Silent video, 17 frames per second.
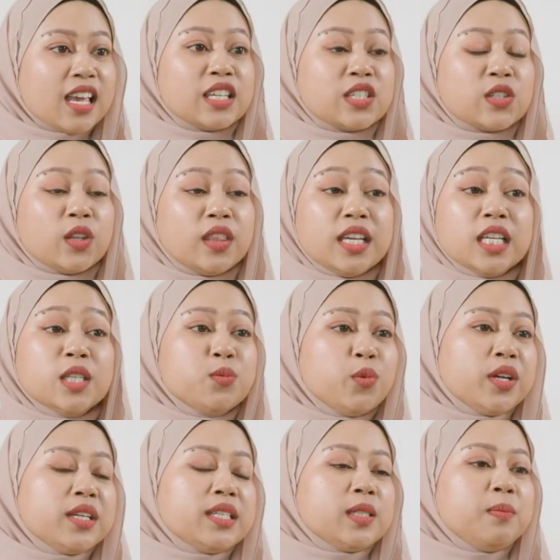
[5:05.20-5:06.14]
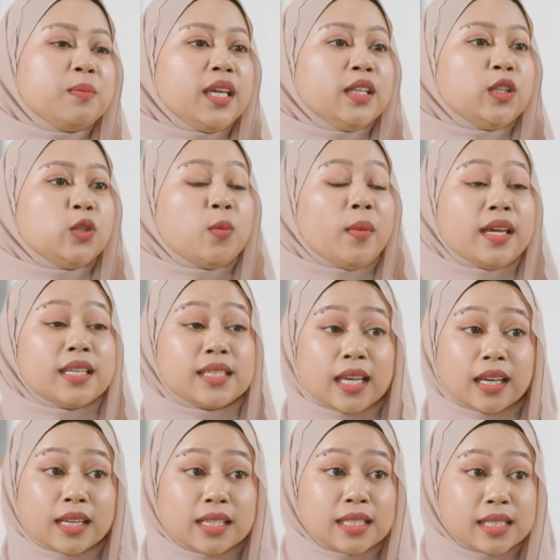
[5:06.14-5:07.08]
So this brings me to my
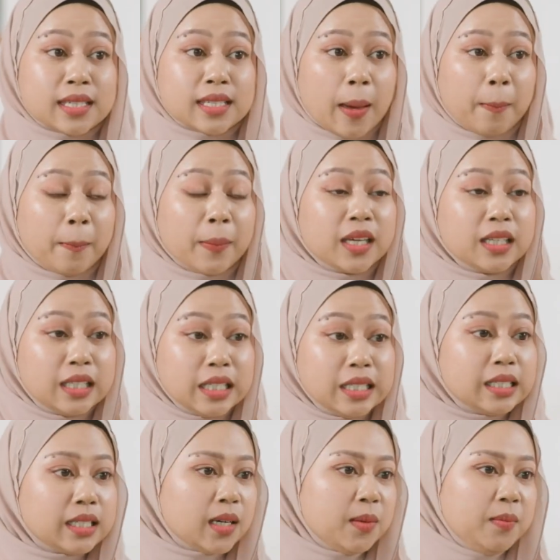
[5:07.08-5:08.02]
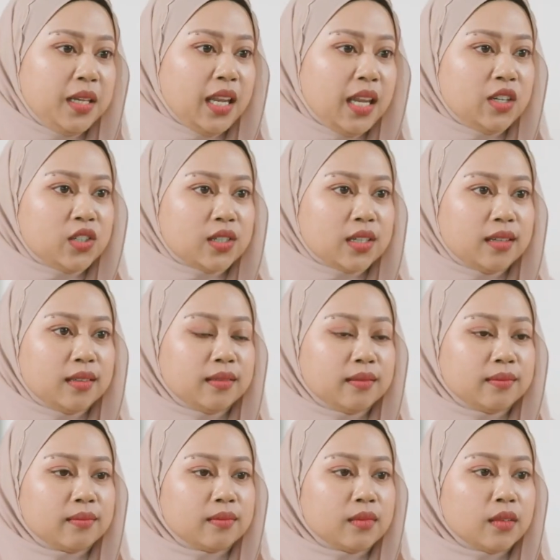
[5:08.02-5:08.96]
second step, determination.